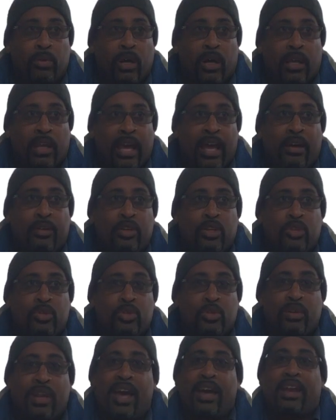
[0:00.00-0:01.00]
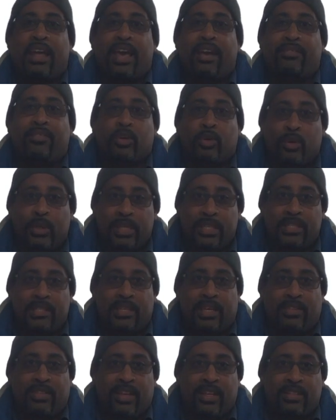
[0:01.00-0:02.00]
allow you to not have
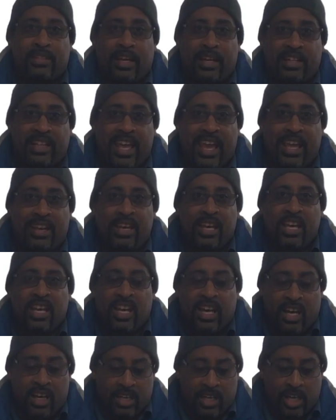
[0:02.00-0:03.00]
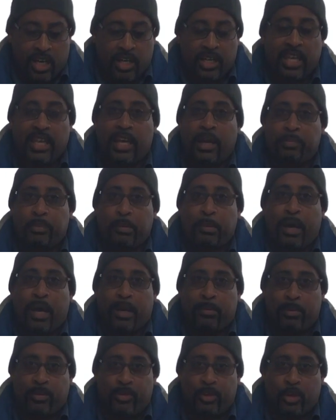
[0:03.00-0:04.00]
grease and things like that gunking up the
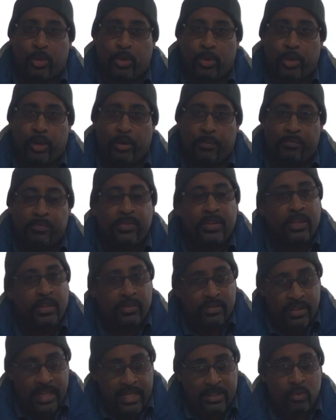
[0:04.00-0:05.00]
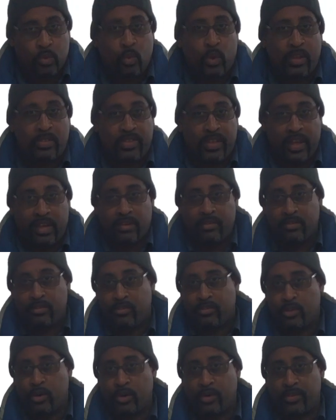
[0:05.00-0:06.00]
bottom of your grill. That's one thing
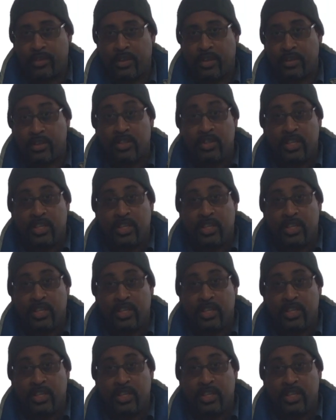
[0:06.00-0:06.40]
for the